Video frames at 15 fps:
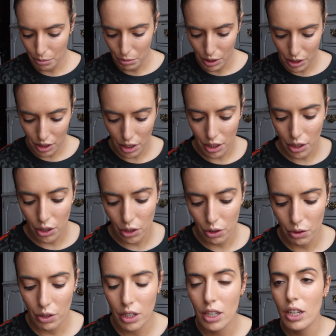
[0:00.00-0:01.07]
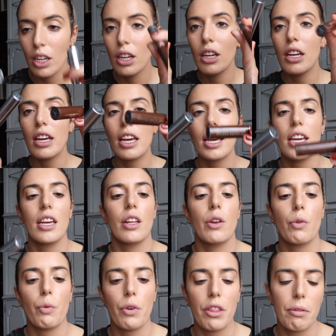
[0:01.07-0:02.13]
I'm just gonna go
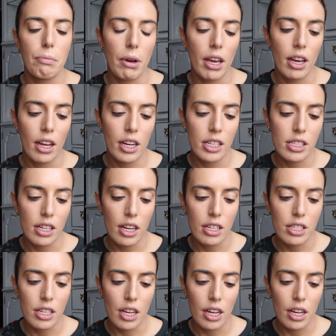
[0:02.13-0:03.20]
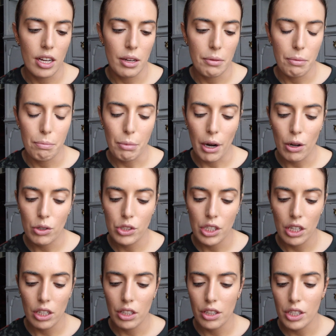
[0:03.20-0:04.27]
in with my Anastasia brow
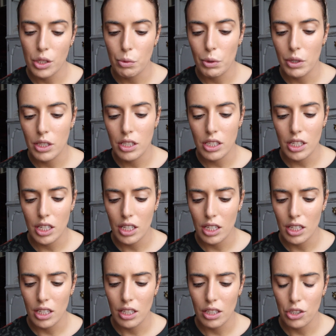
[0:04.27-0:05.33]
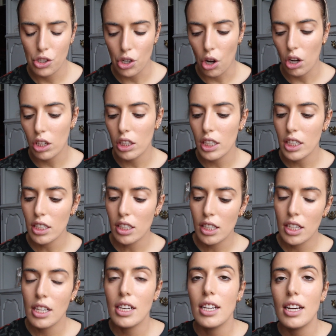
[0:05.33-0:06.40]
gel. This one's in chocolate,
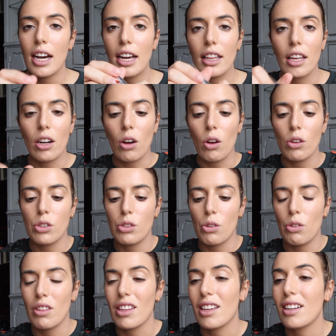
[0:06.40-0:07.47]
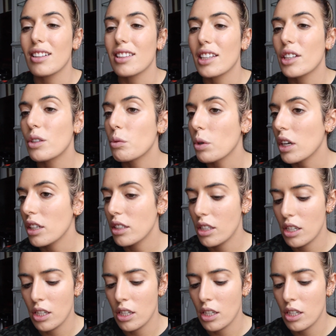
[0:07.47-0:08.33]
and then also the clear one.